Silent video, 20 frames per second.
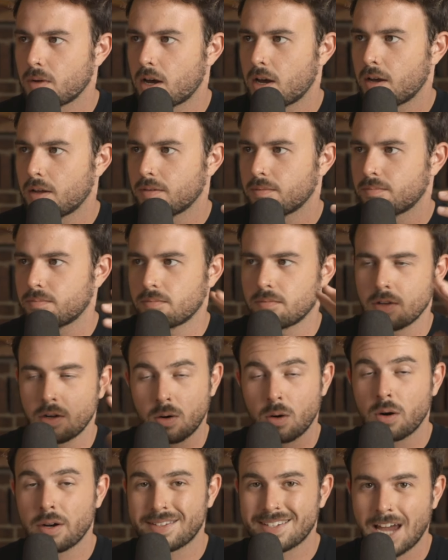uh, or,
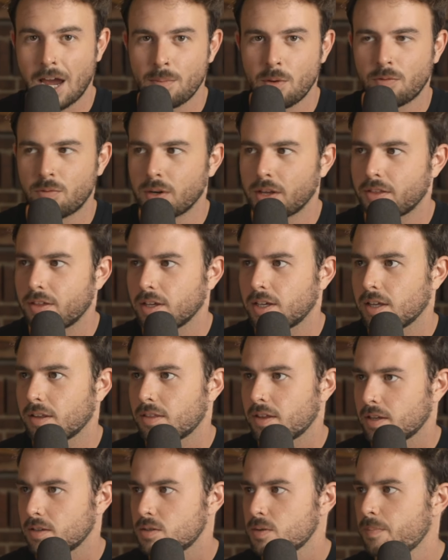or a time of rethinking
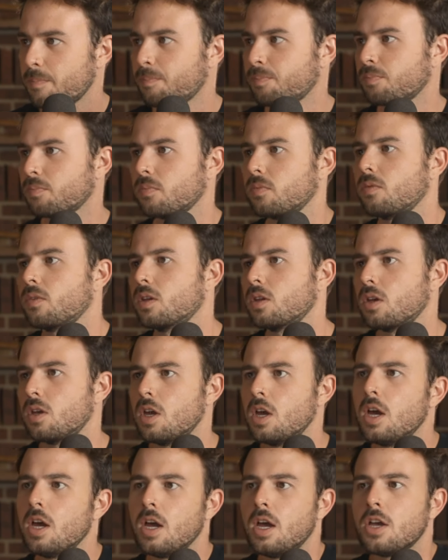things.
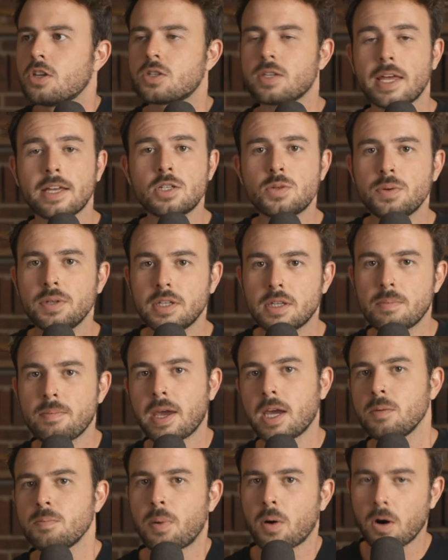So that's really the
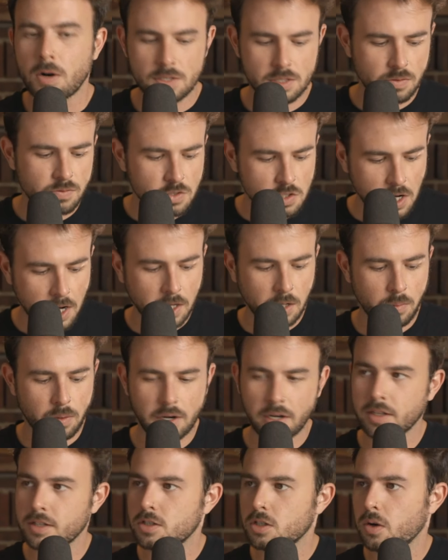main parts of
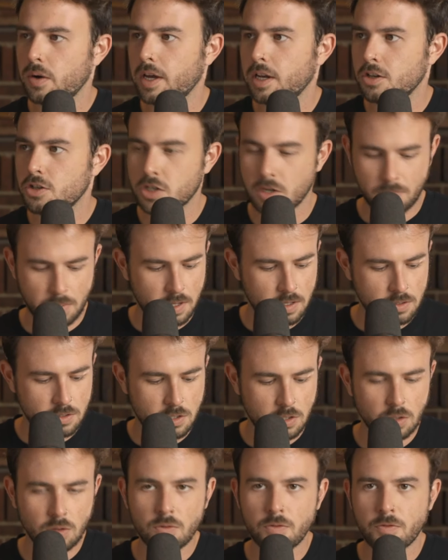January. Let's go ahead and jump into